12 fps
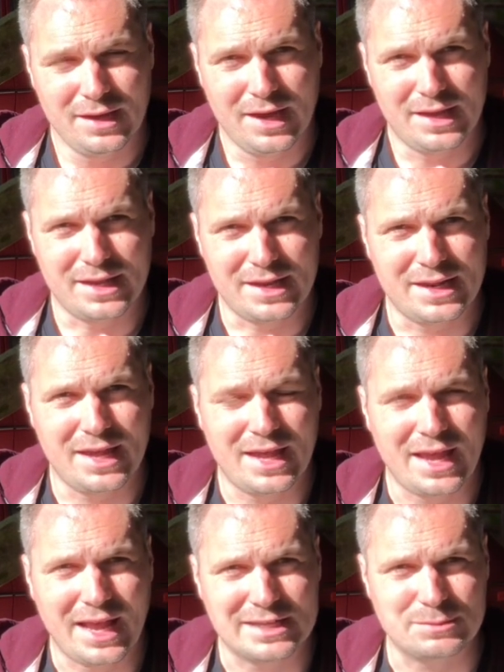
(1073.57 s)
And then
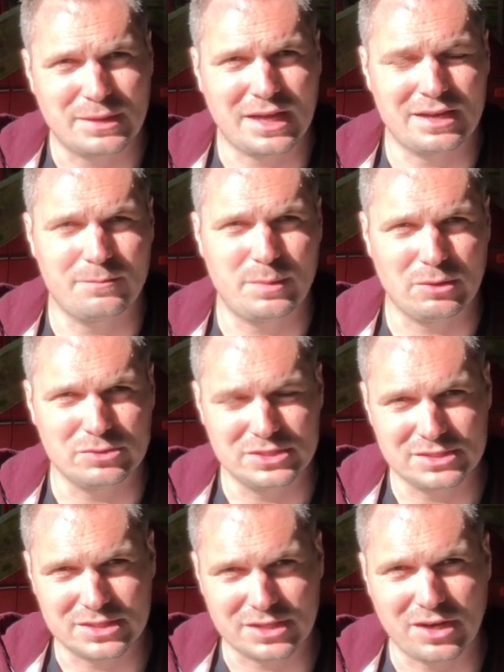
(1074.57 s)
as we kind of build
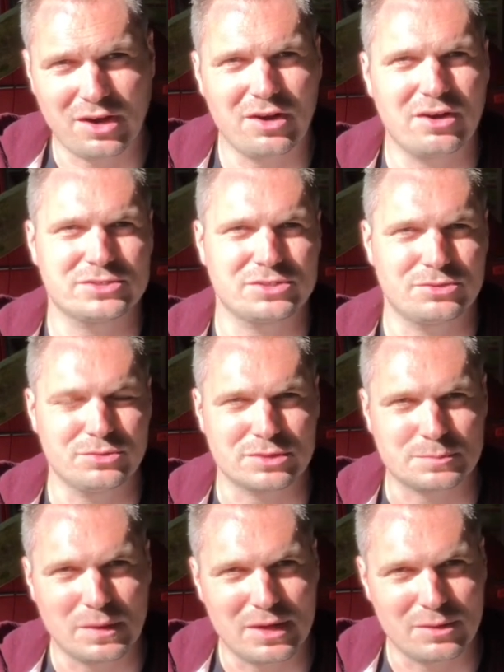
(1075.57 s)
into the car, I'll start to
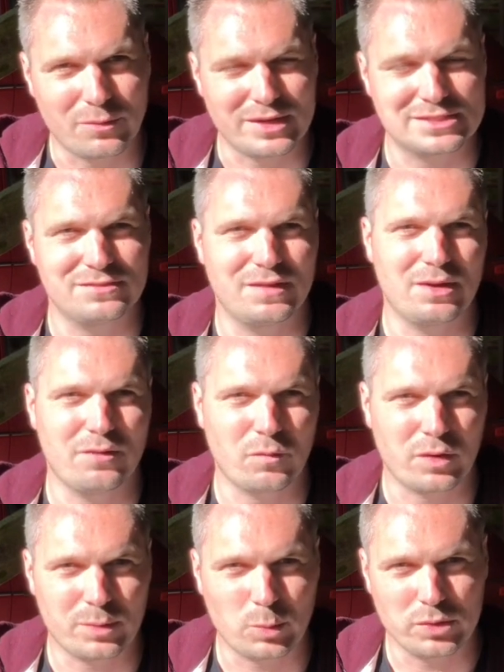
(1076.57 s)
explain the rest of it, of
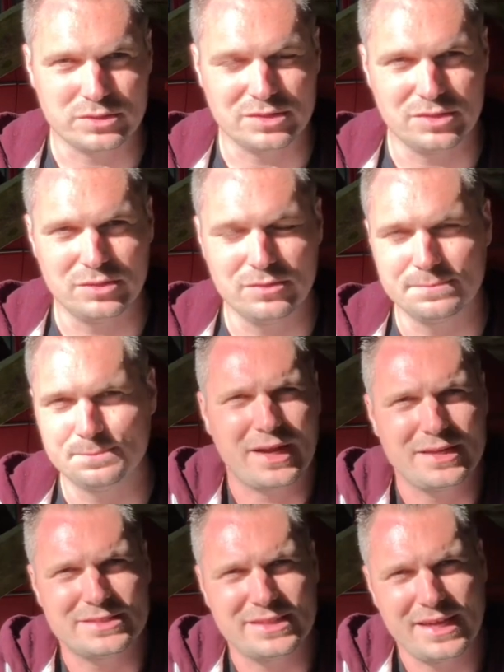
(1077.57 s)
what I'm going to do. Like
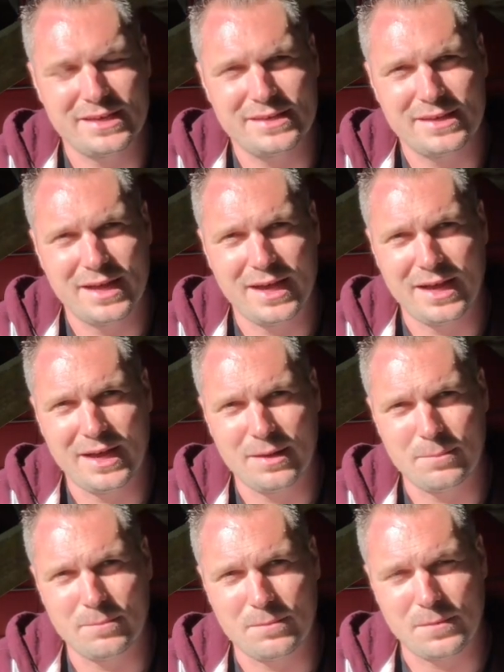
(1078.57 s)
I said,
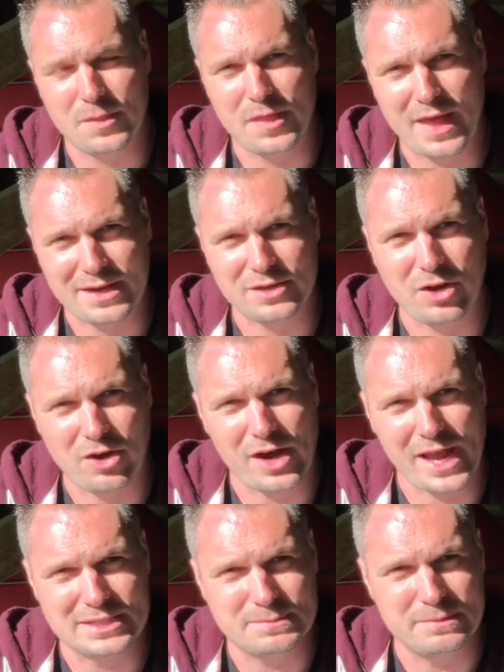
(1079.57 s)
that car
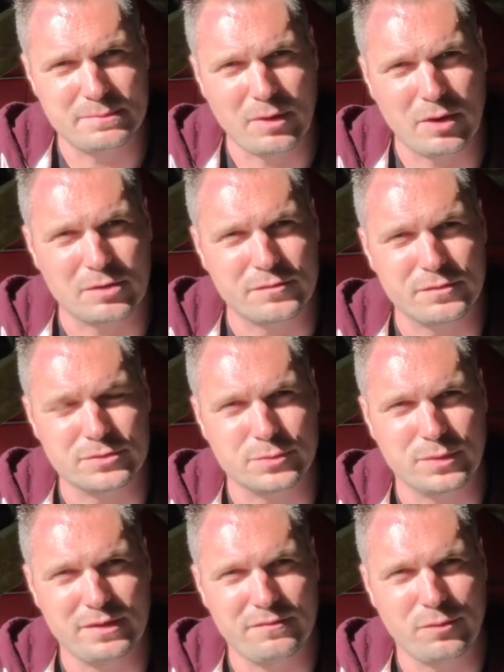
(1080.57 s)
has been parked for
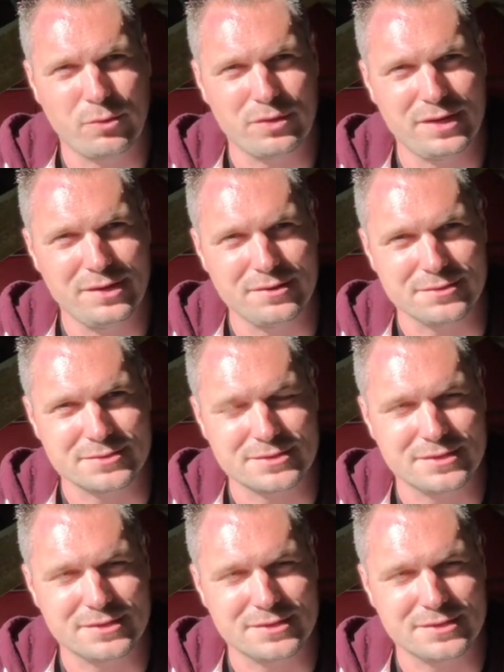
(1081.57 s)
24 years.